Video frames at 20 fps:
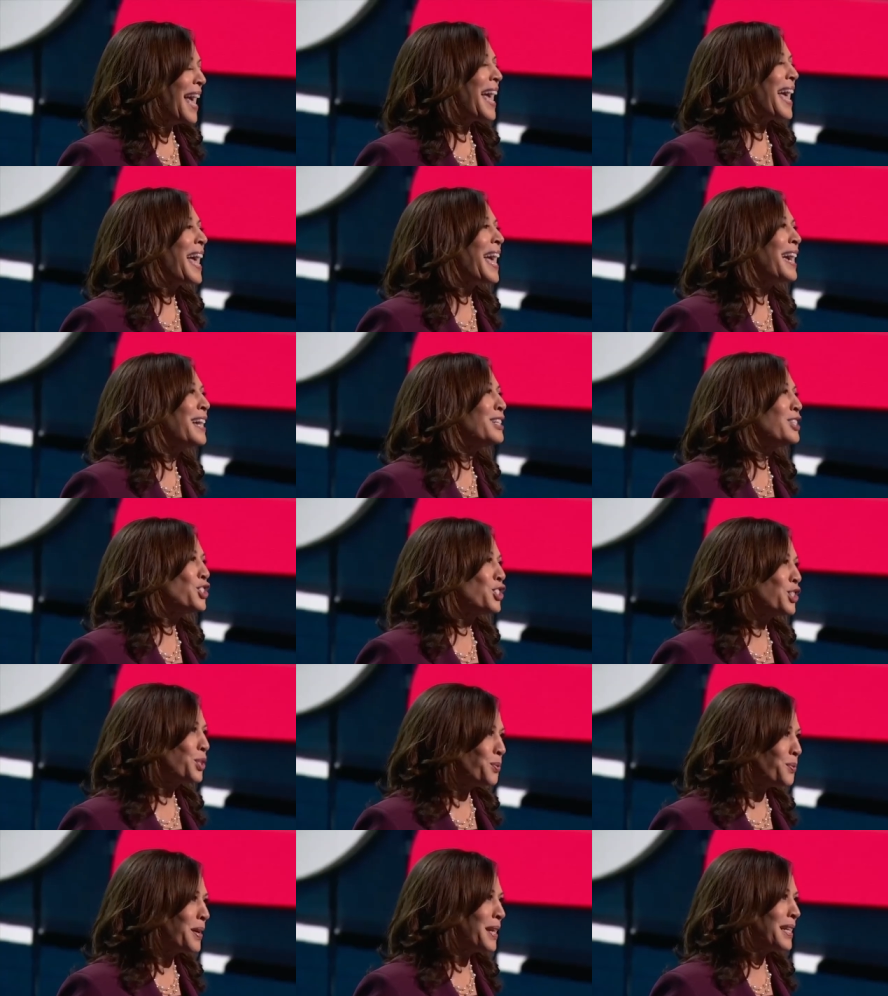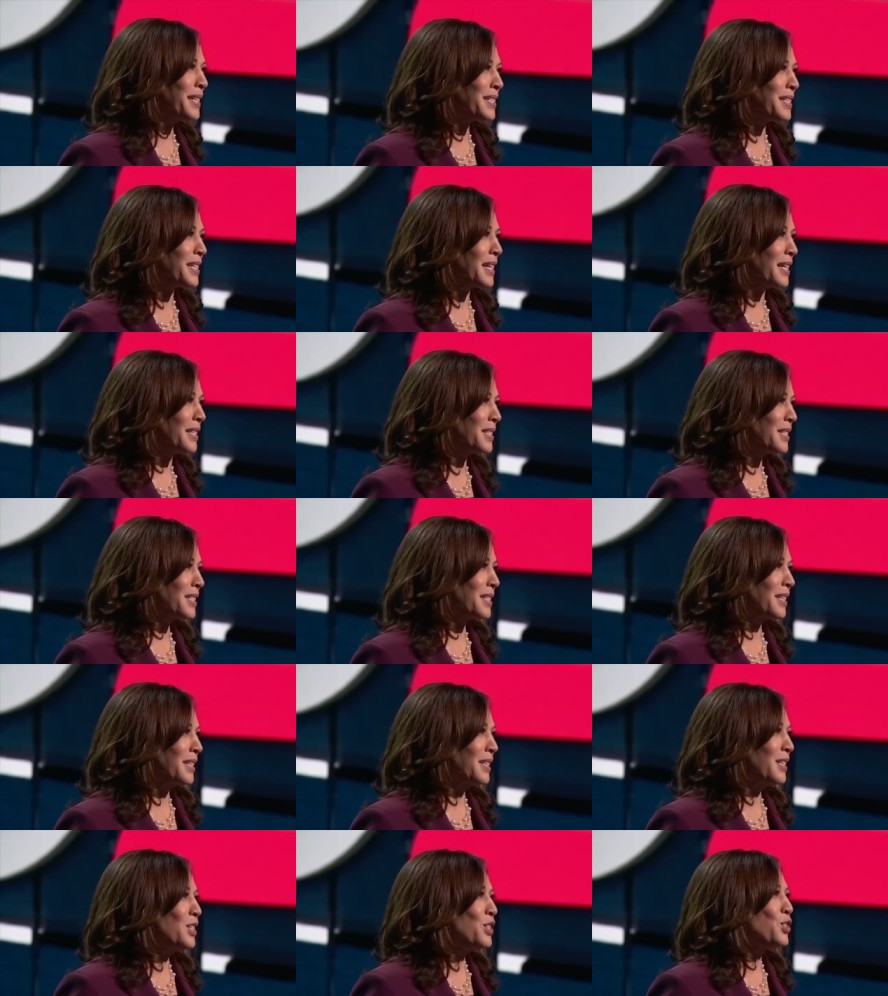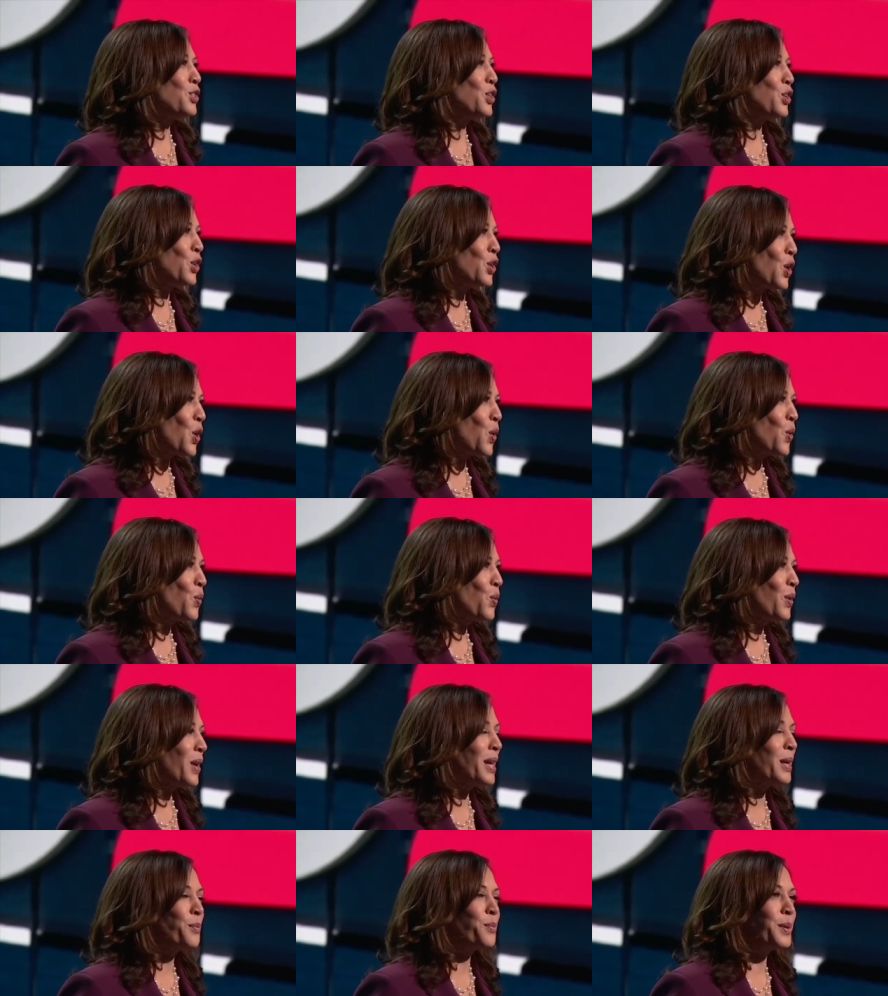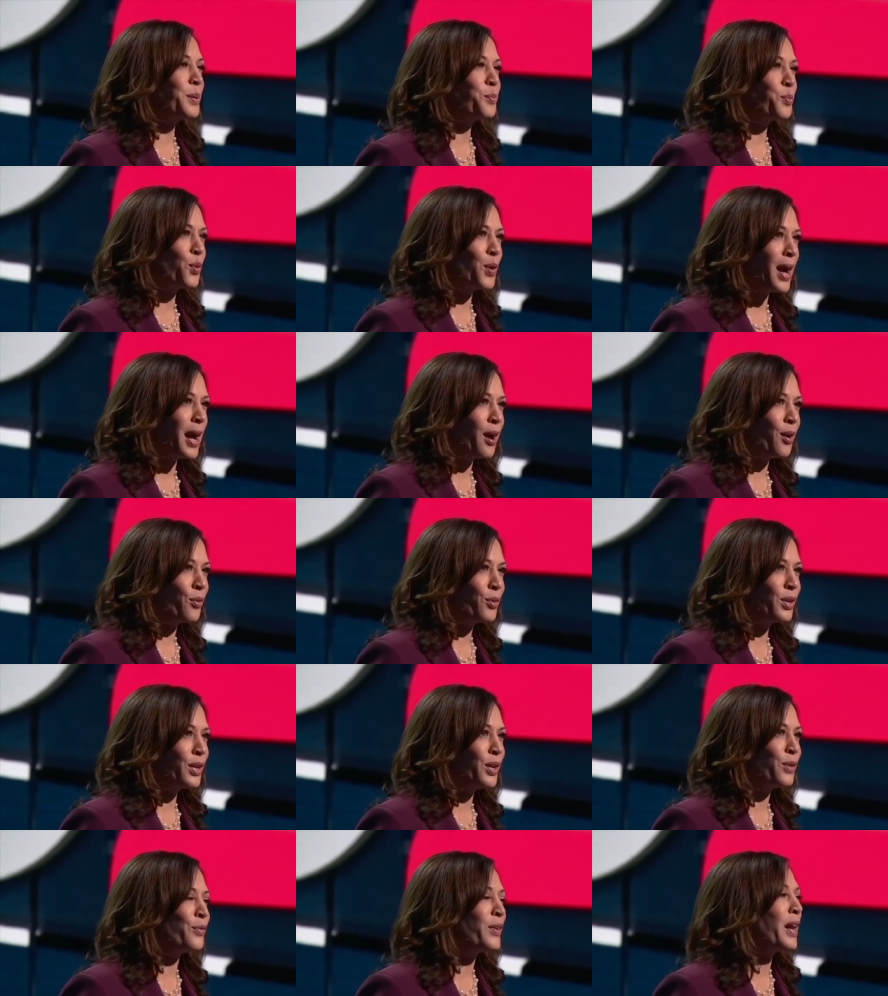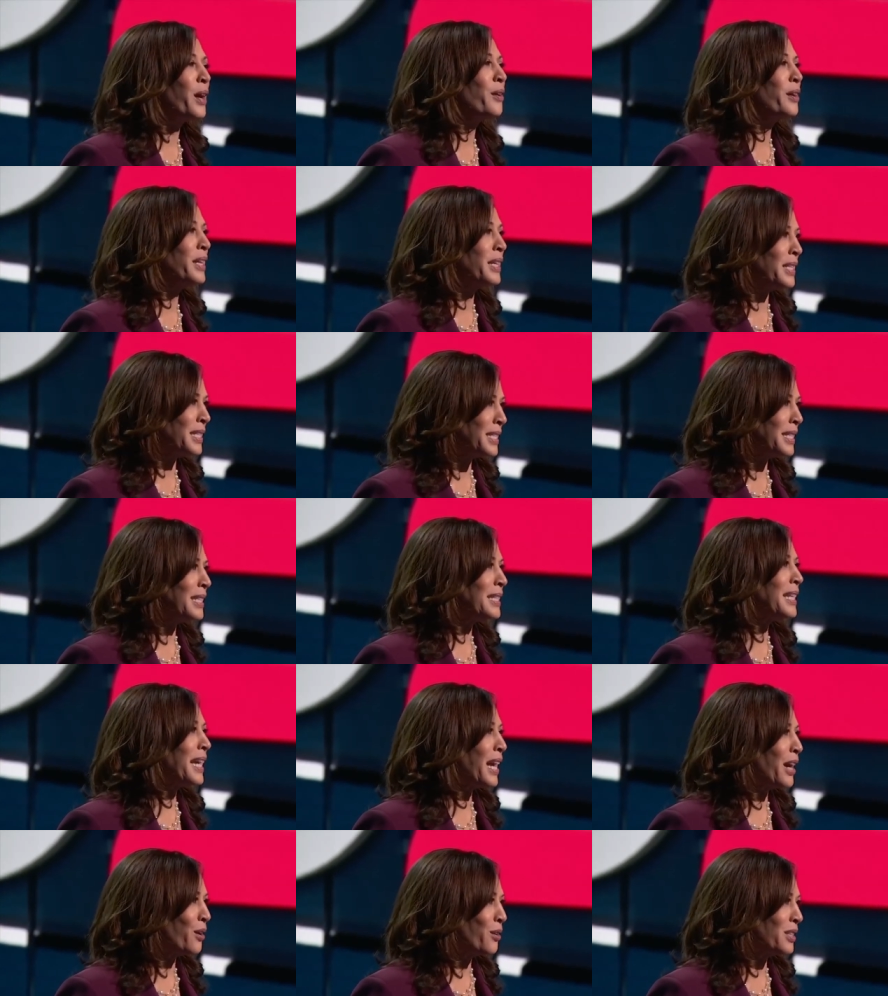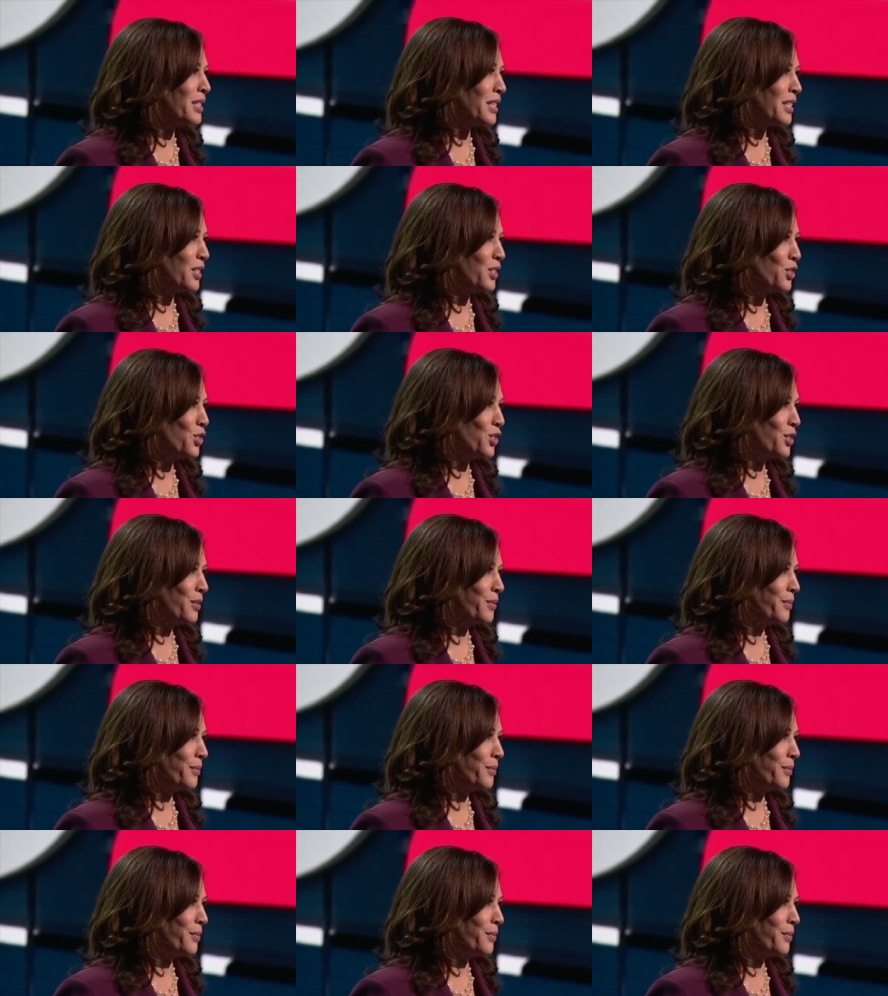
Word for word: and she raised us to know and be proud of our Indian heritage.